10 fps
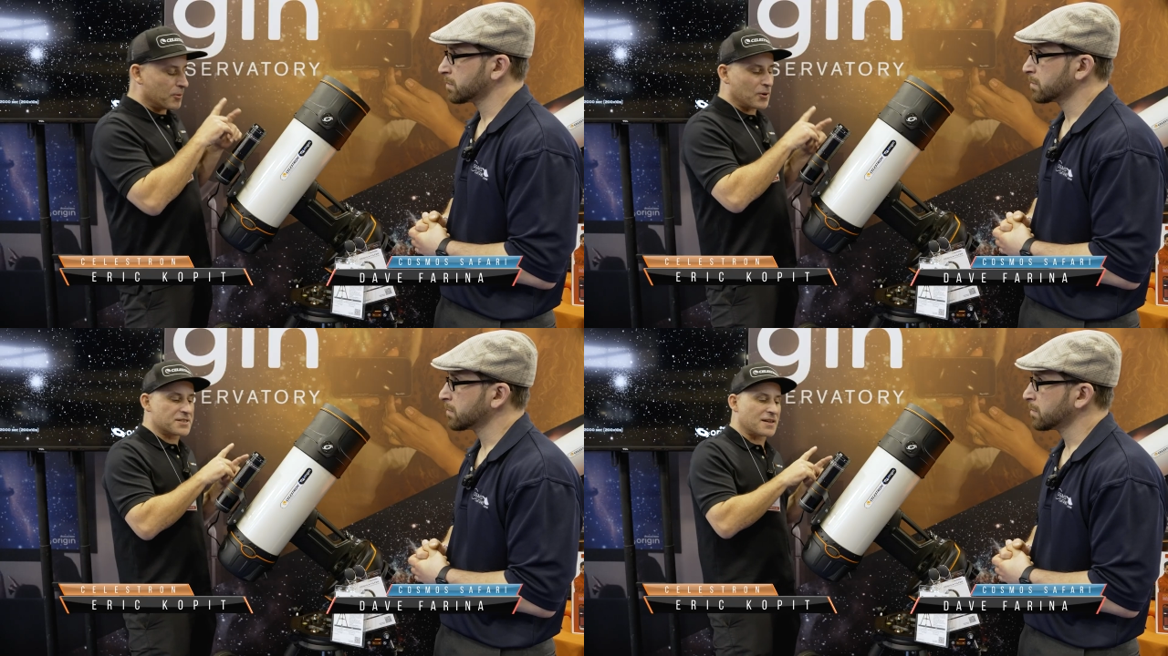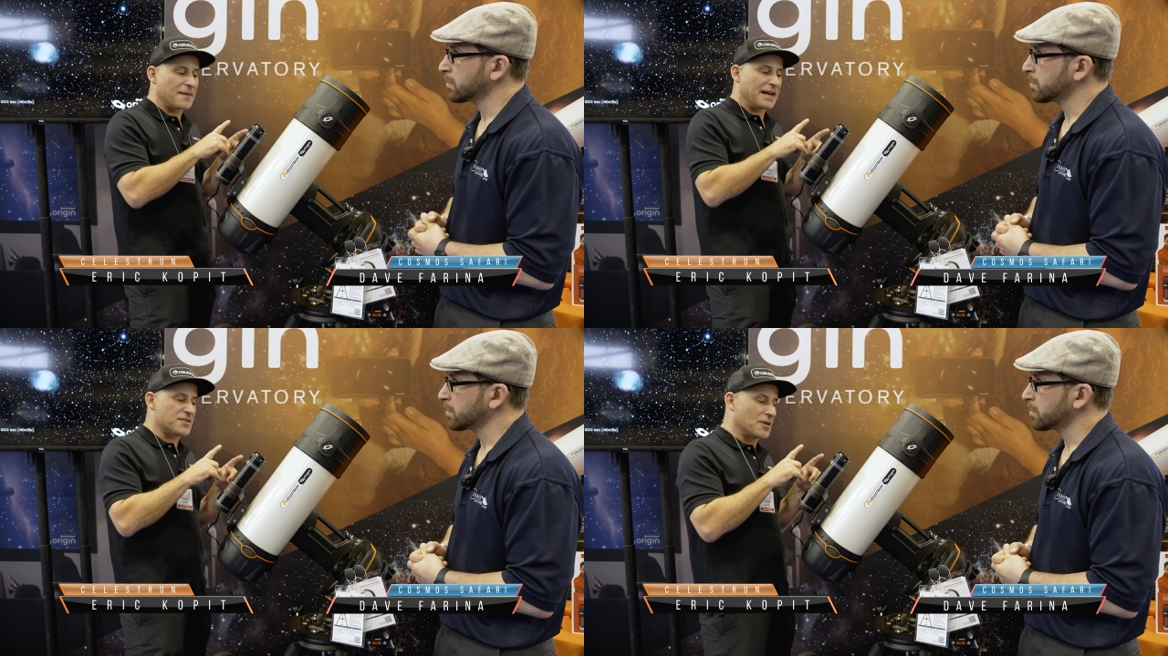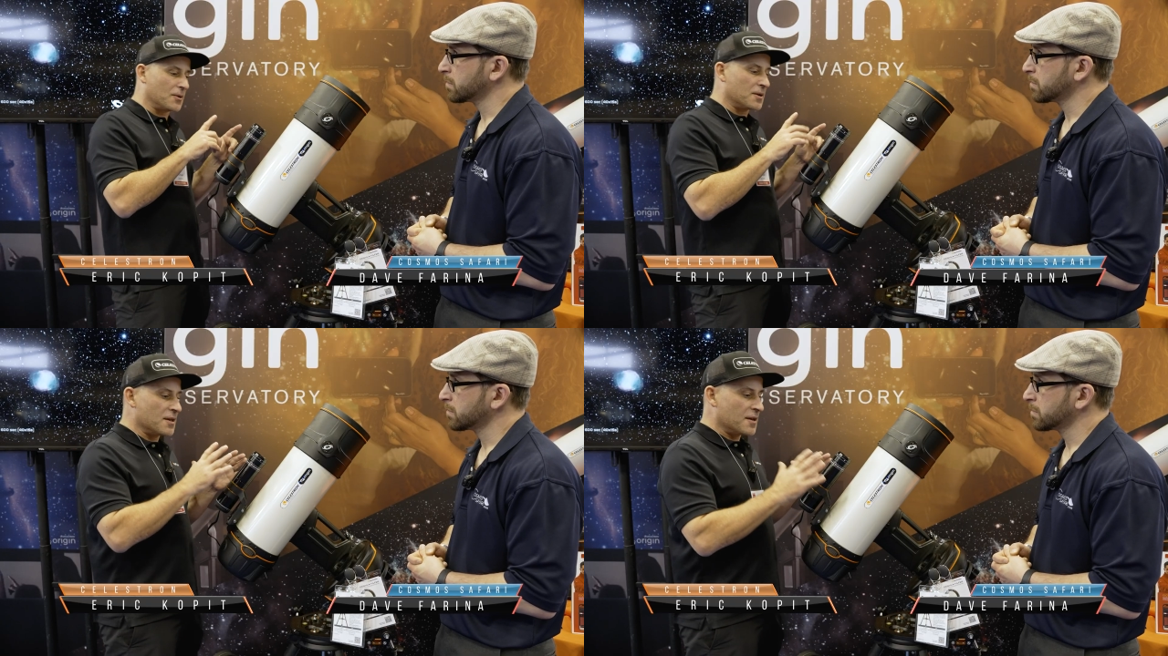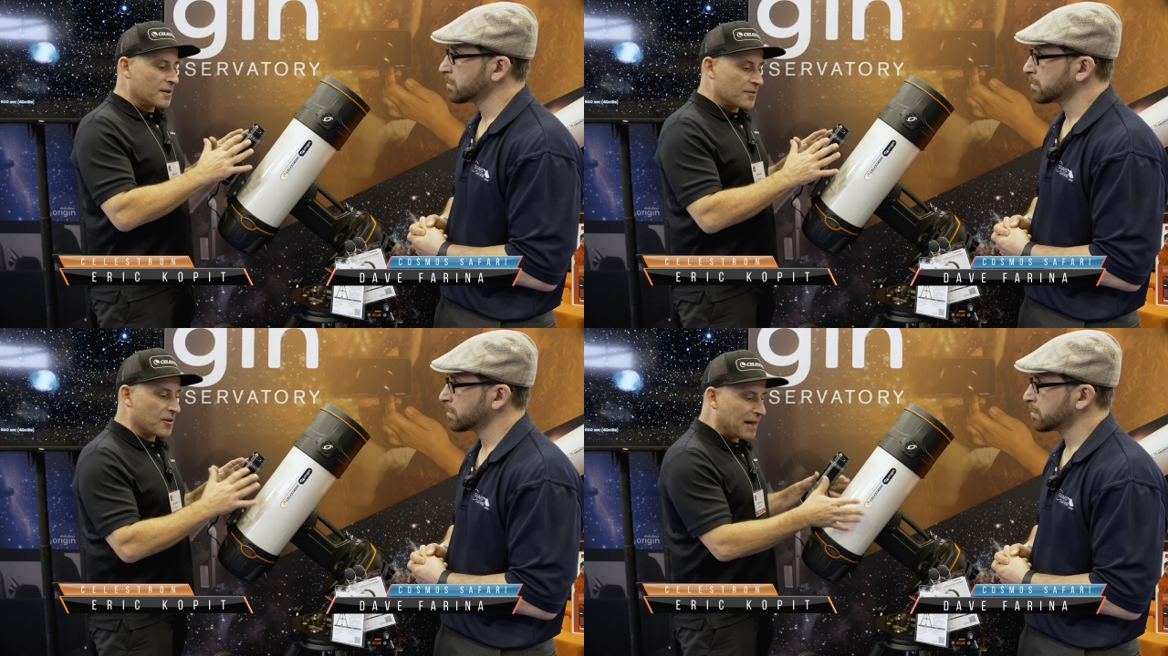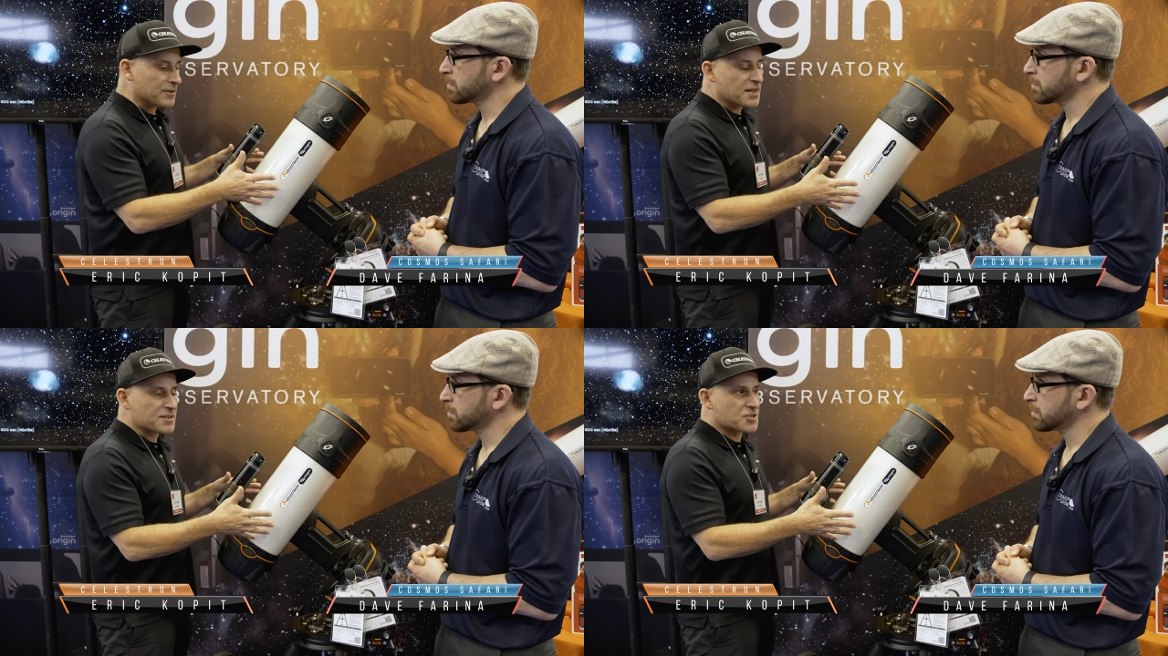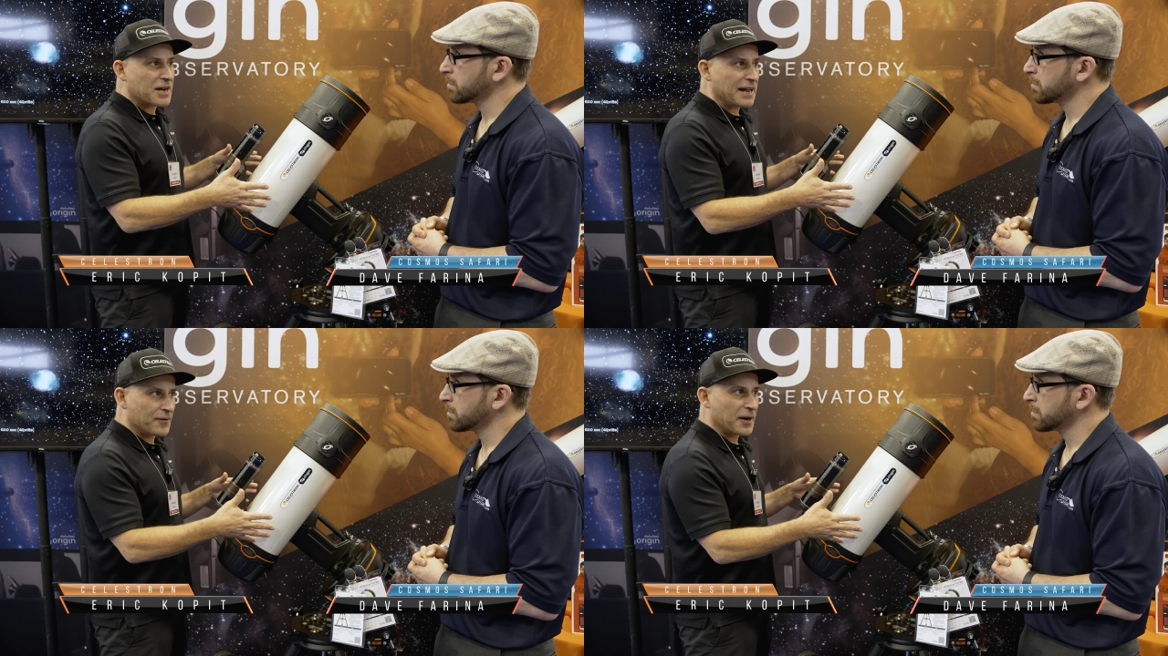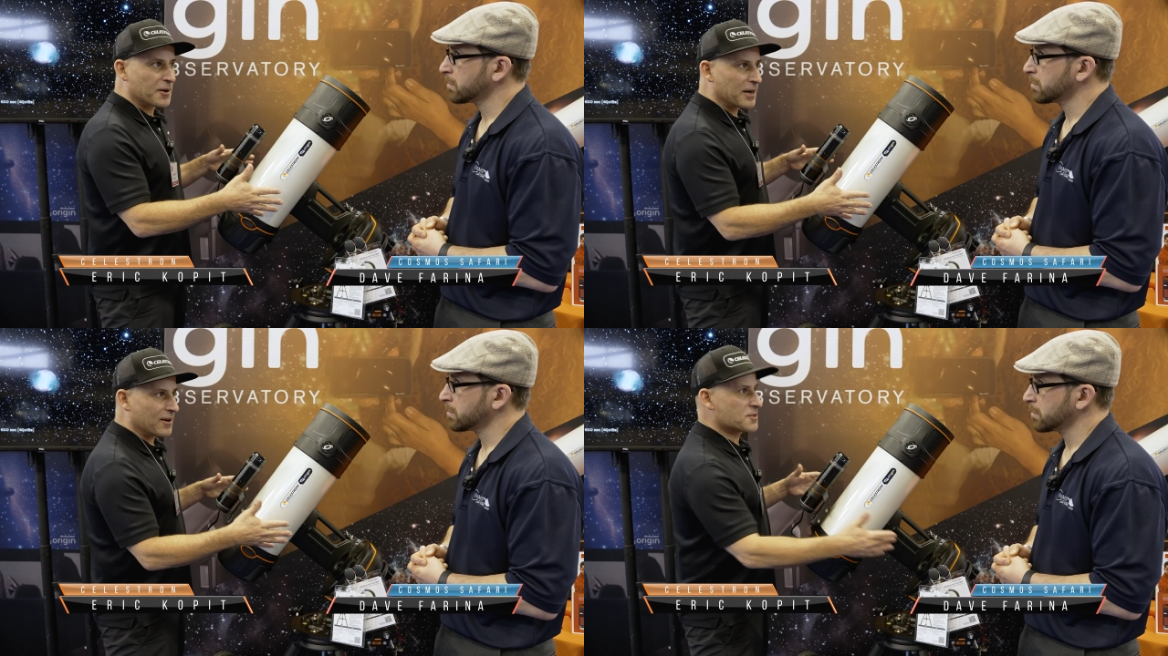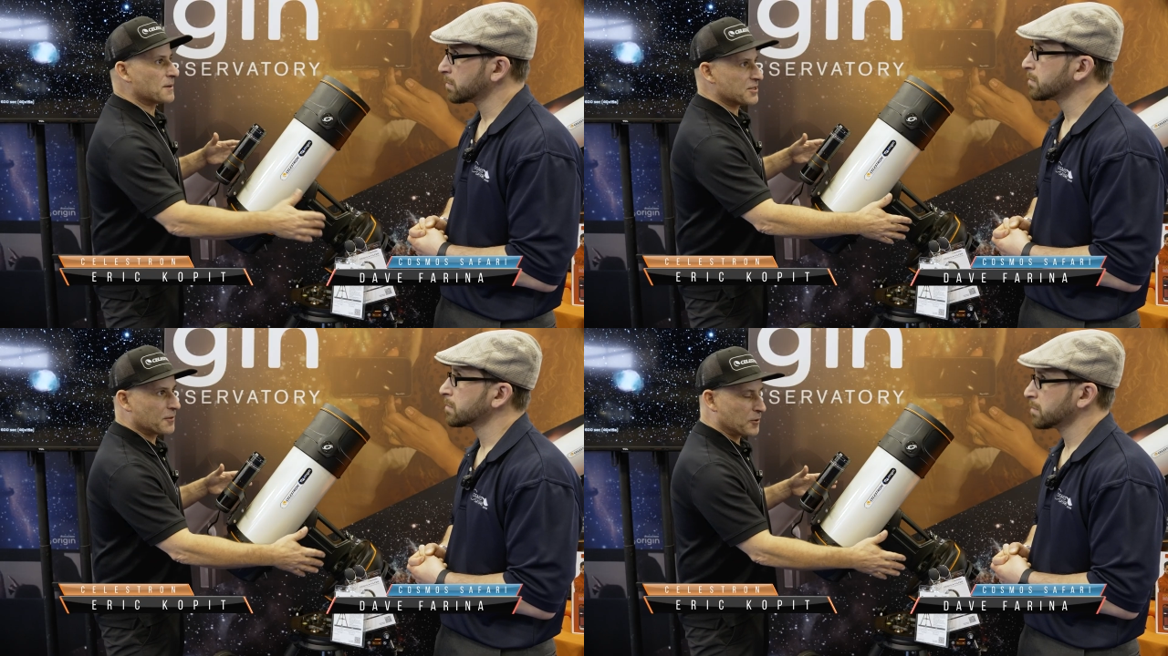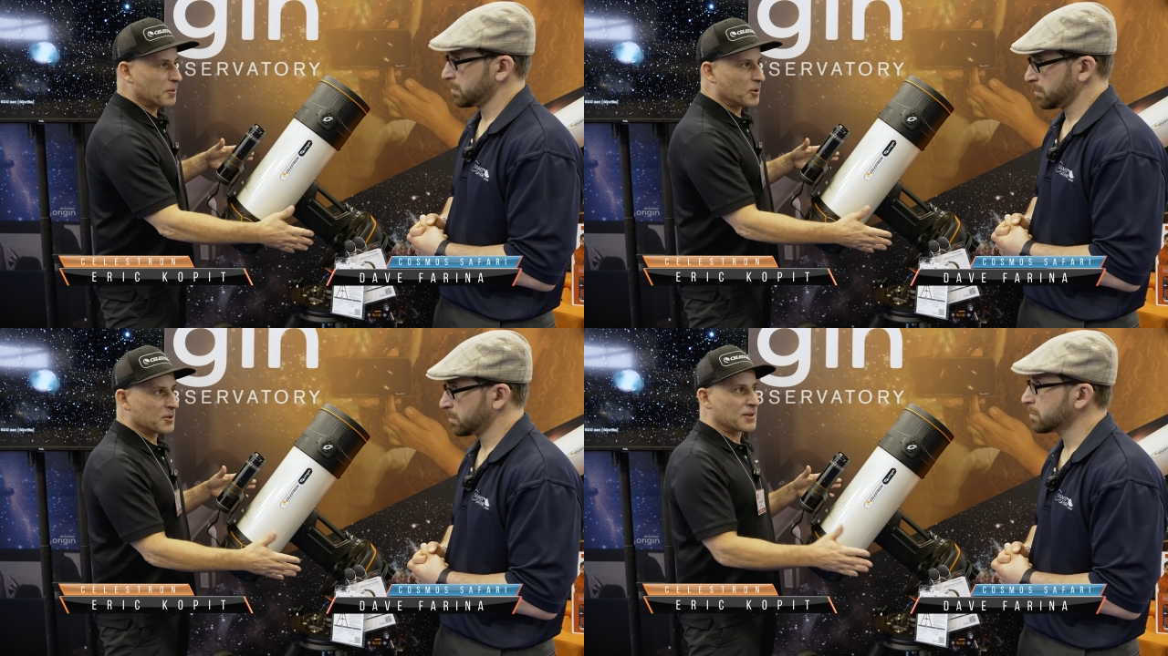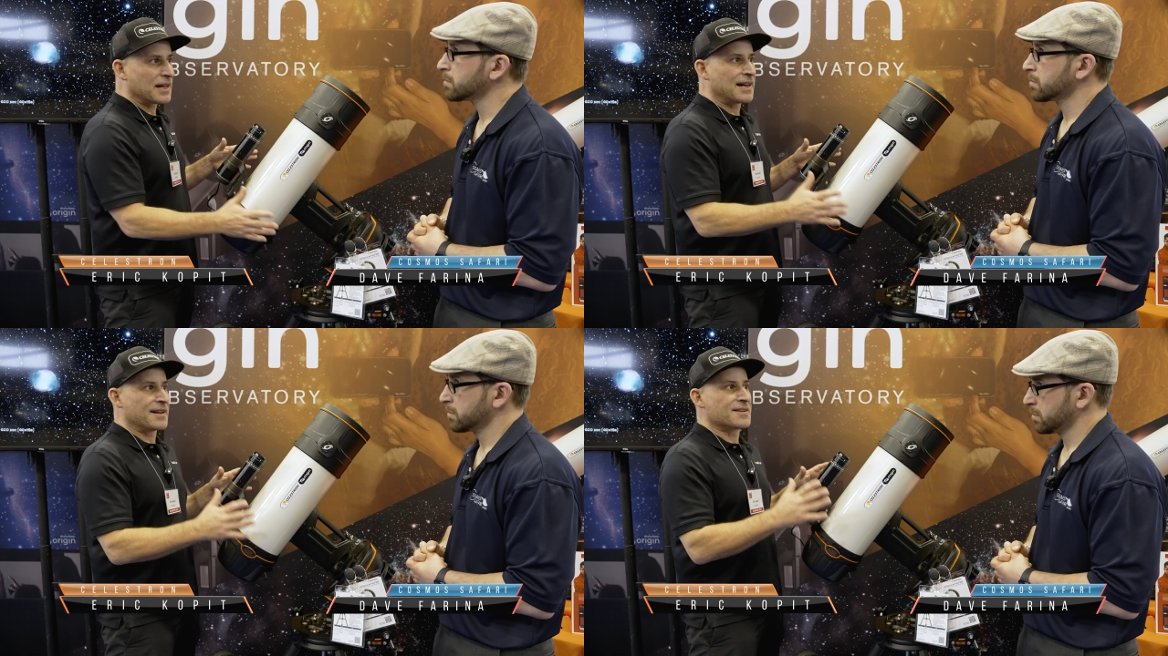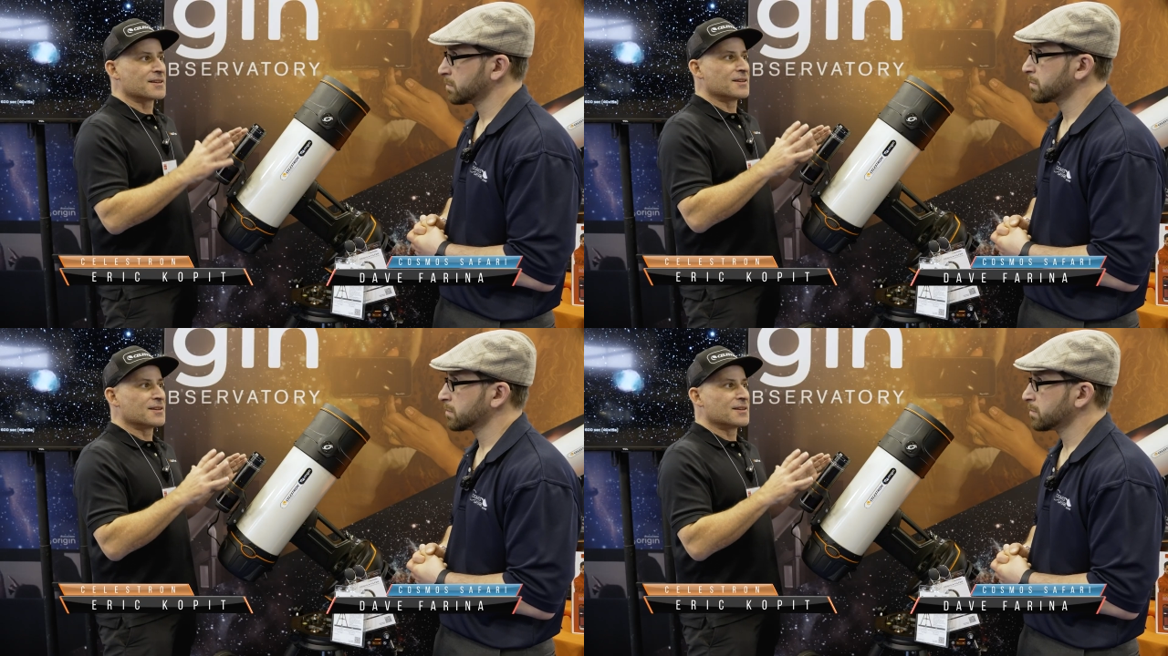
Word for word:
Speaker 1: points on that. So the mount does track very well, especially if you're polar aligned,